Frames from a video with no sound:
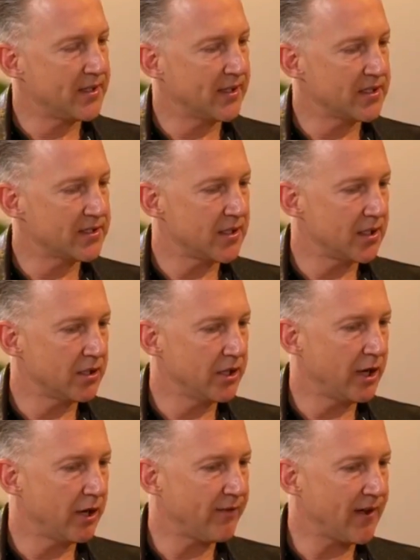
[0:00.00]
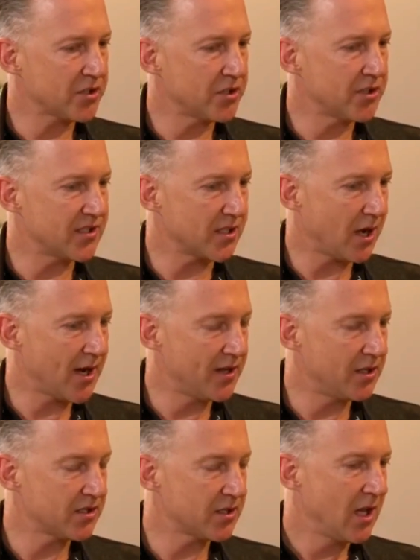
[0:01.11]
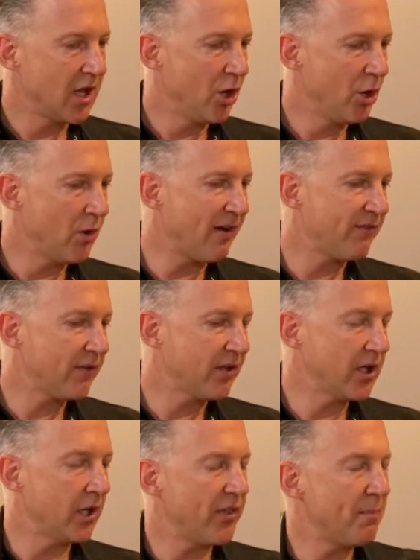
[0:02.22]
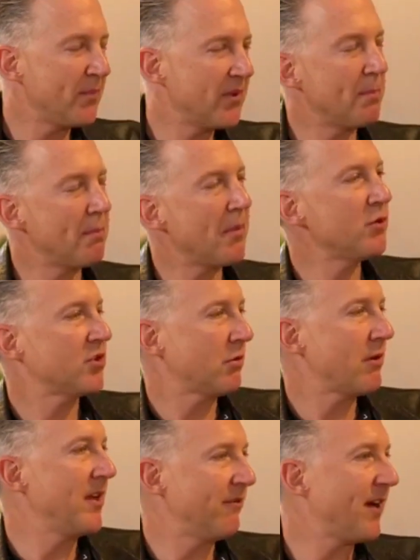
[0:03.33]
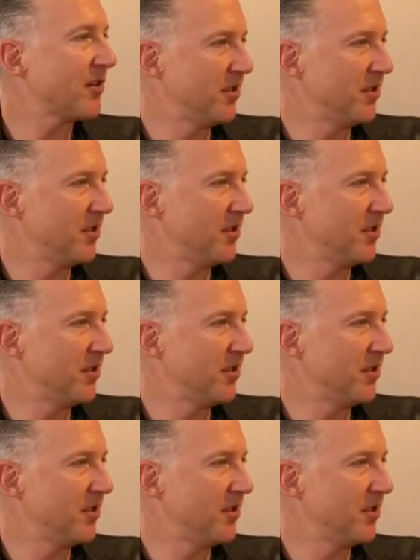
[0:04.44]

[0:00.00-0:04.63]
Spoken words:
is that, you know, fashion designers who have, you know, the most creative fashion